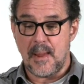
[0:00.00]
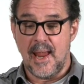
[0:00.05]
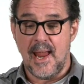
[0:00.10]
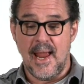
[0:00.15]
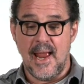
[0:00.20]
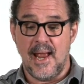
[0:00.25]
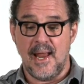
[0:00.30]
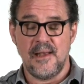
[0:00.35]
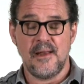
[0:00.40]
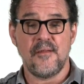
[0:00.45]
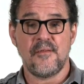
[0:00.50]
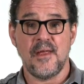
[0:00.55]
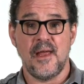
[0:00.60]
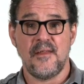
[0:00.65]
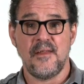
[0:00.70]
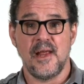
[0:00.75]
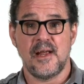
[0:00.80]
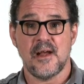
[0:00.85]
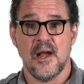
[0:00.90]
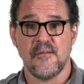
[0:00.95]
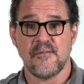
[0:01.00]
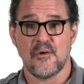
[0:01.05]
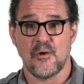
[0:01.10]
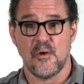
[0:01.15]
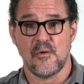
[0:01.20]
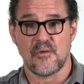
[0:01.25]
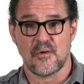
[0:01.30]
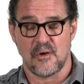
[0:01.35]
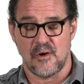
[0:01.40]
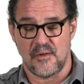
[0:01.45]
And then they cover
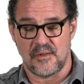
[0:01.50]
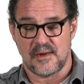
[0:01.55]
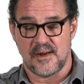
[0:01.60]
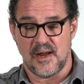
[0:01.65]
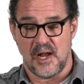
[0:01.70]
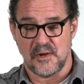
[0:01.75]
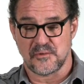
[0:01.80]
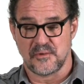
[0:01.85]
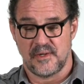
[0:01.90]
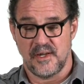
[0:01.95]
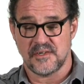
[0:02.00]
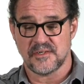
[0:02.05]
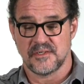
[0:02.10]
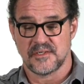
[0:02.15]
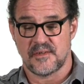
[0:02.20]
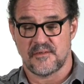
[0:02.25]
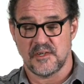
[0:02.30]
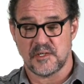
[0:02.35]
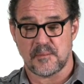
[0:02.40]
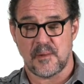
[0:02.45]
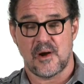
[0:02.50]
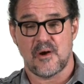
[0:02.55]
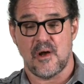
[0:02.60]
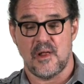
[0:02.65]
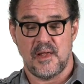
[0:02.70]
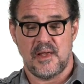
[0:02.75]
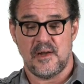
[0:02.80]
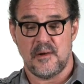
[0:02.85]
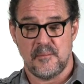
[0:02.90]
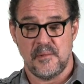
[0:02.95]
over all the contradictions of this by
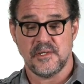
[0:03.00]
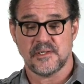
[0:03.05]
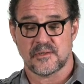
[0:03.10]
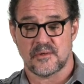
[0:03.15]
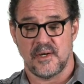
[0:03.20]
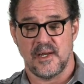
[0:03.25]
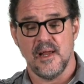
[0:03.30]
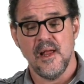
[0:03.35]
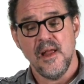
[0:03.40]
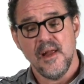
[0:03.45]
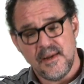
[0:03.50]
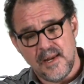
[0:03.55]
calling it a mystery.